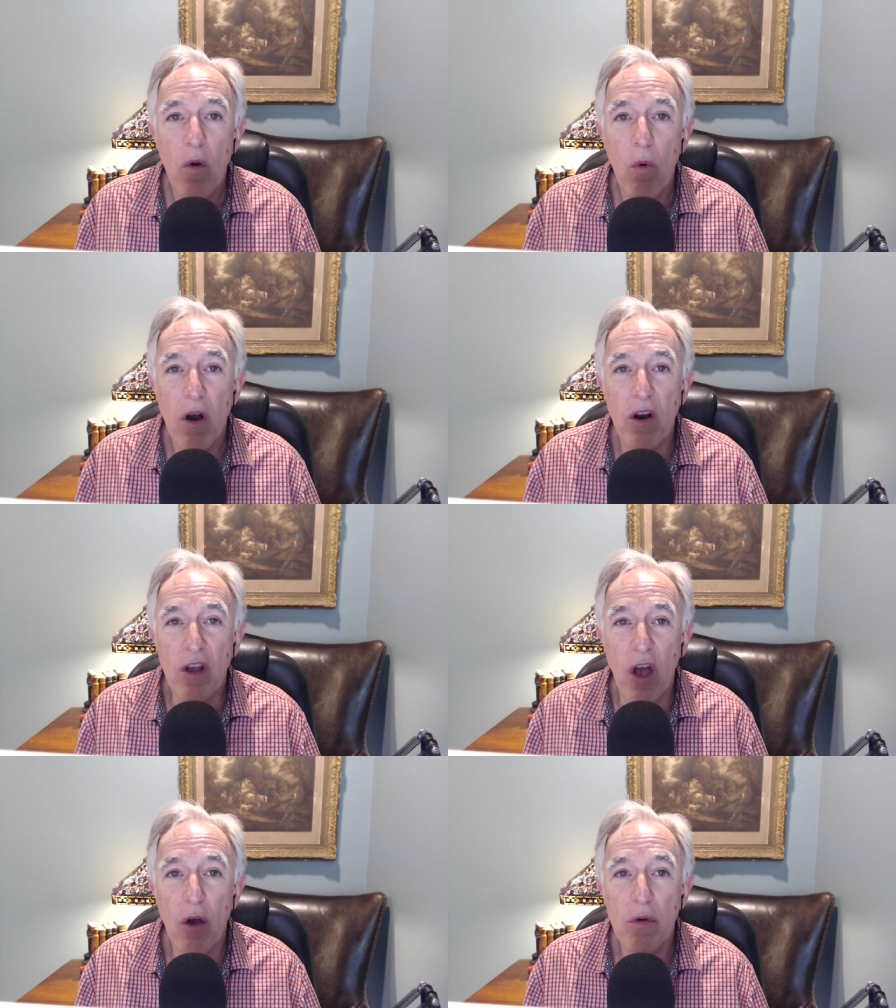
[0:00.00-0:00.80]
where it
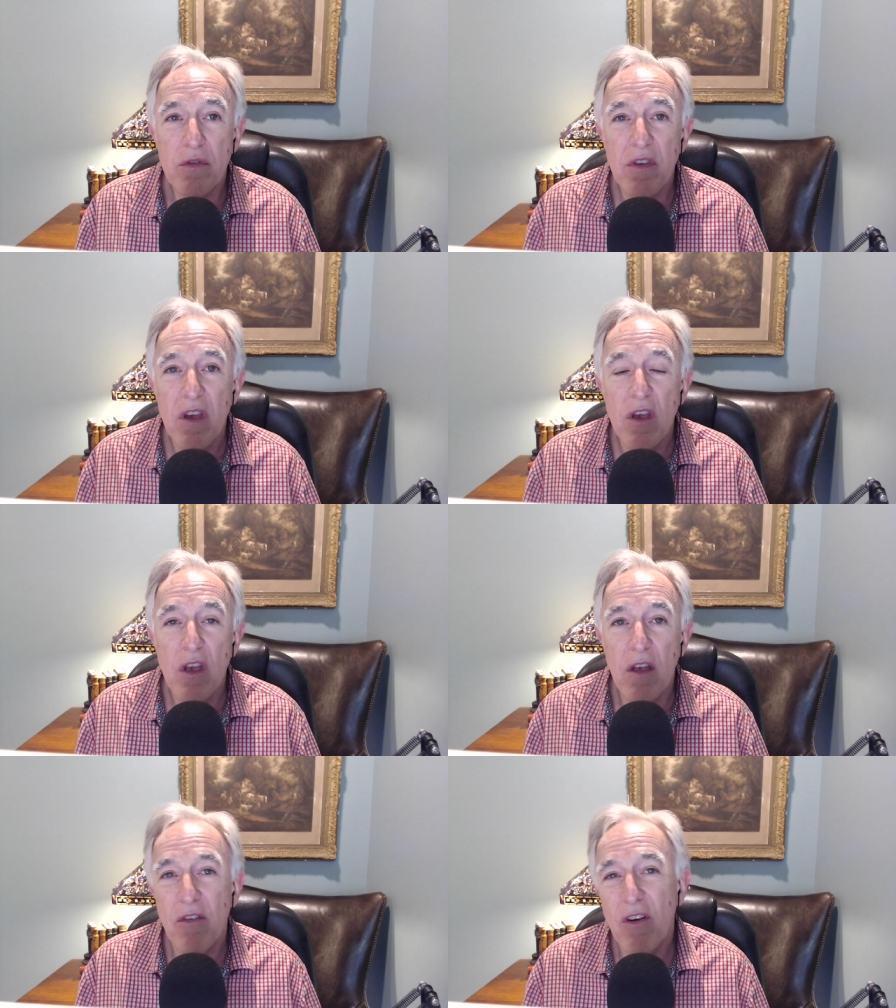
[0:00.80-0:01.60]
goes."
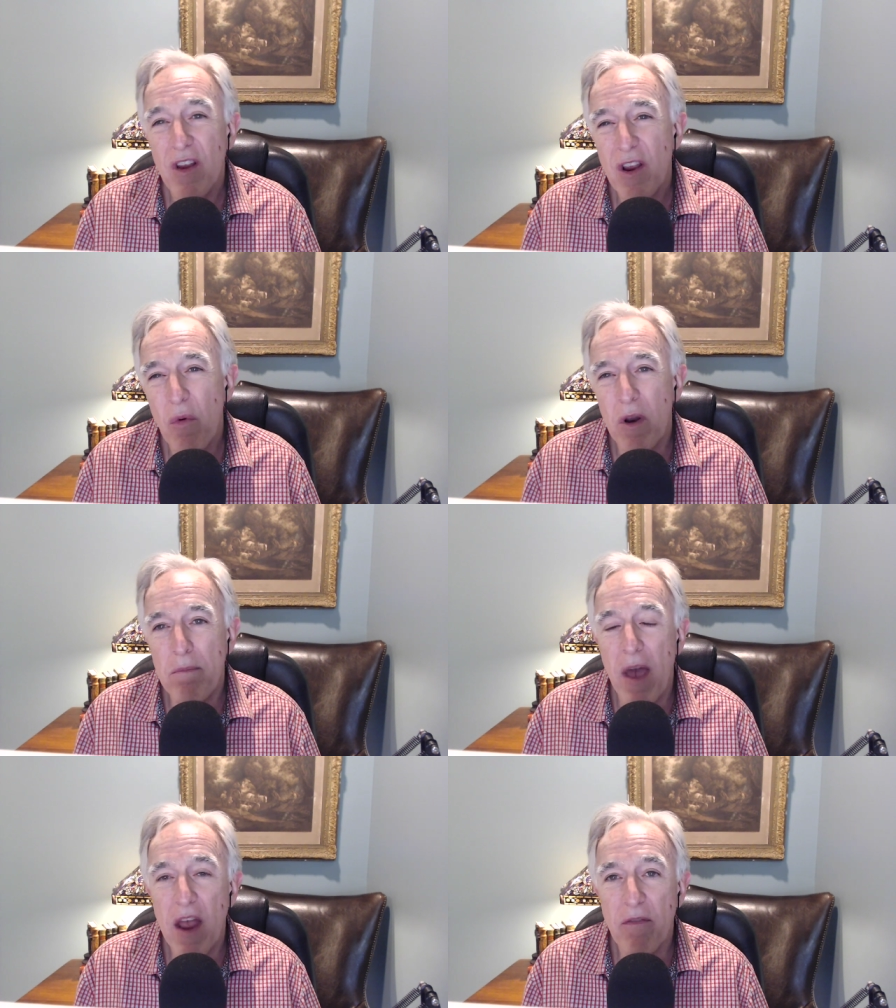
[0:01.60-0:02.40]
If you don't want
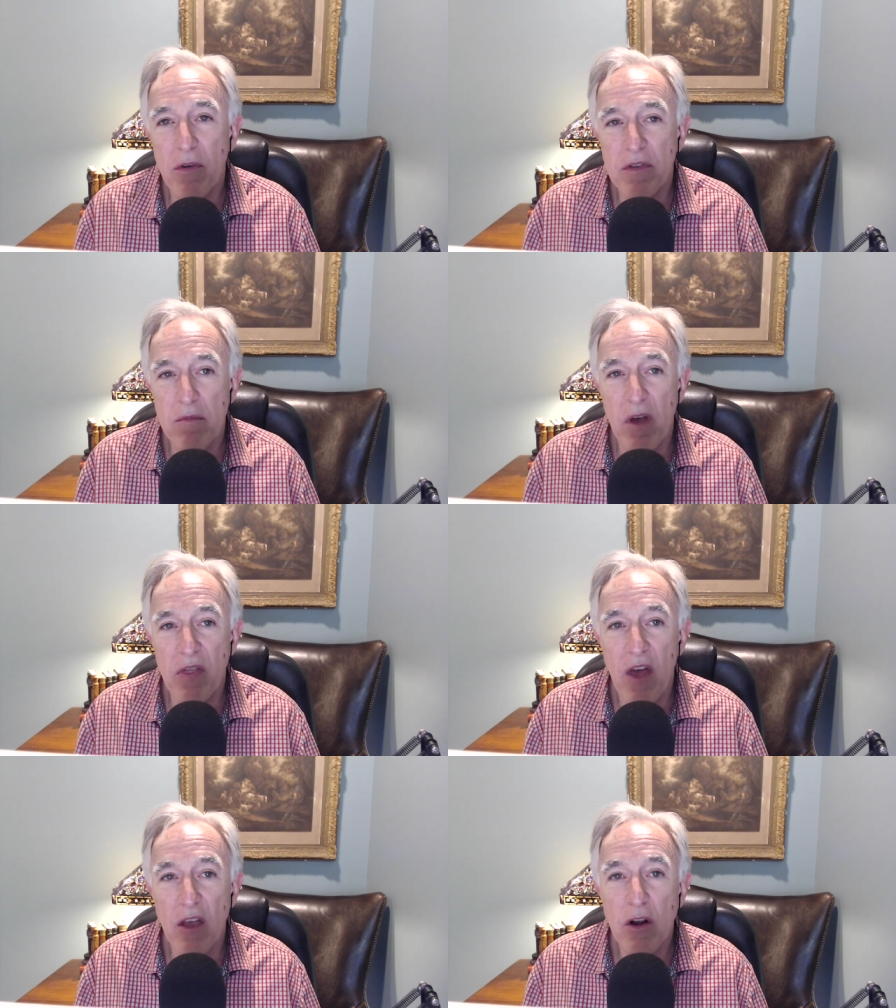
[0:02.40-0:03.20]
to pay for somebody like that.